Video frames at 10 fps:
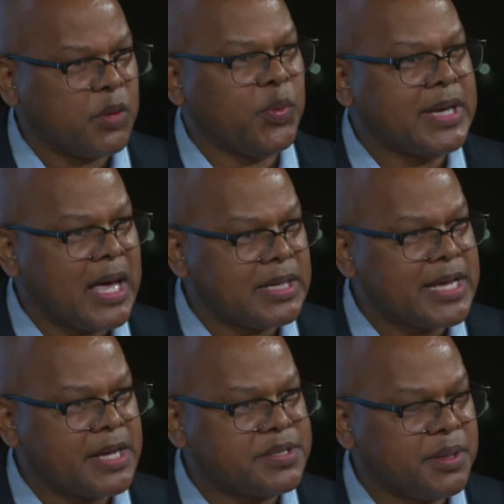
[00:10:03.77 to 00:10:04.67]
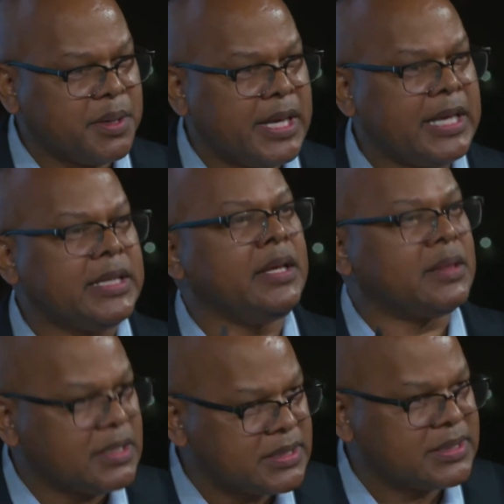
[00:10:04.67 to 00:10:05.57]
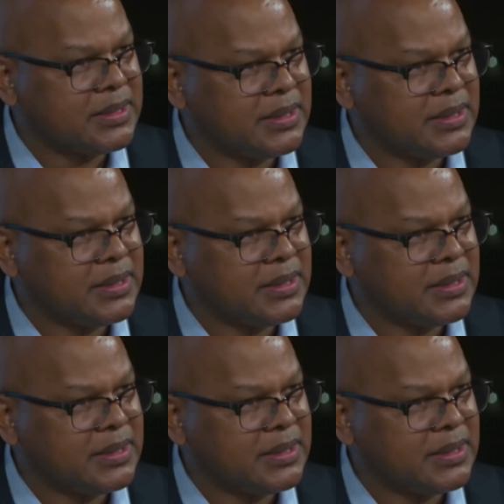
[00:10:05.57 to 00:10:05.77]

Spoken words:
that we contact her in English.